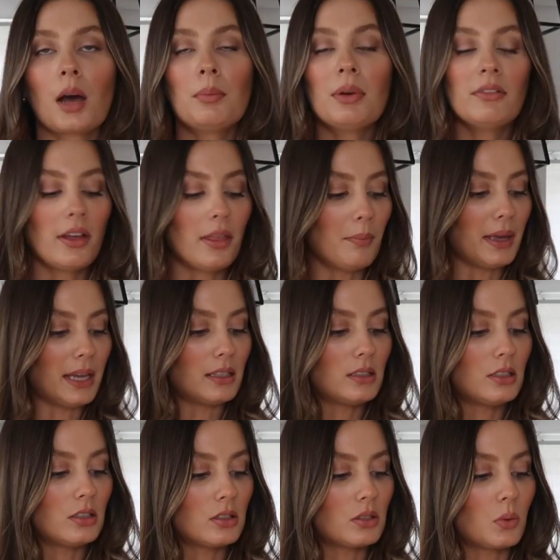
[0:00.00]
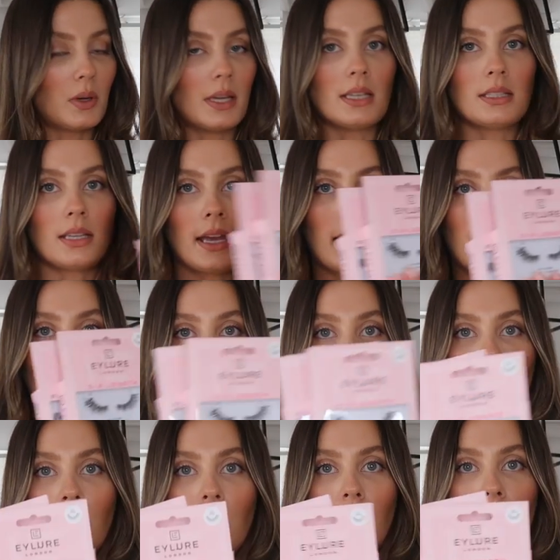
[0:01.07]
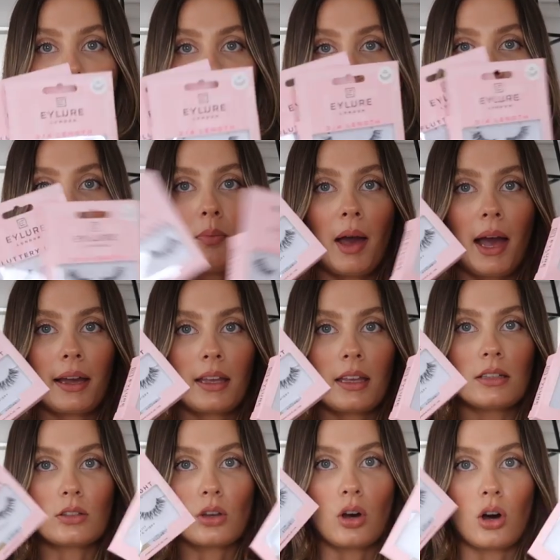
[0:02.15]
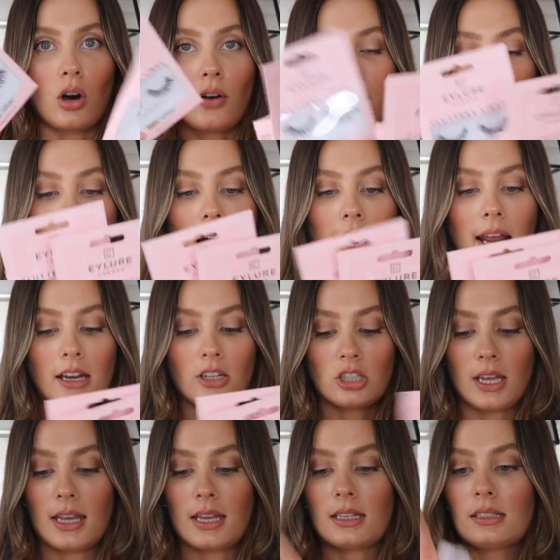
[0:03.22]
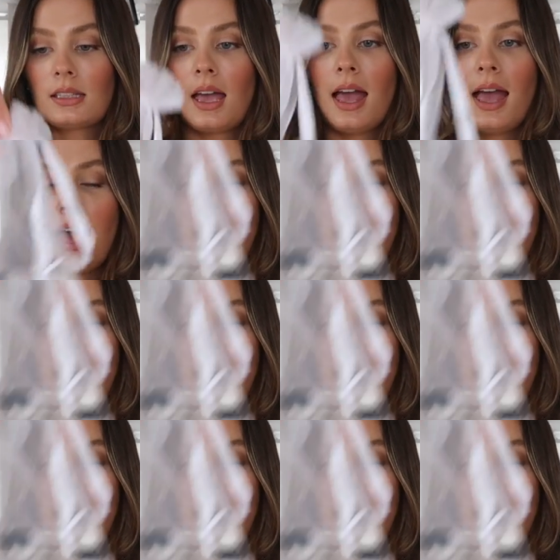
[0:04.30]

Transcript: couple of other bits to squeeze in. I've got a few packets of eyelashes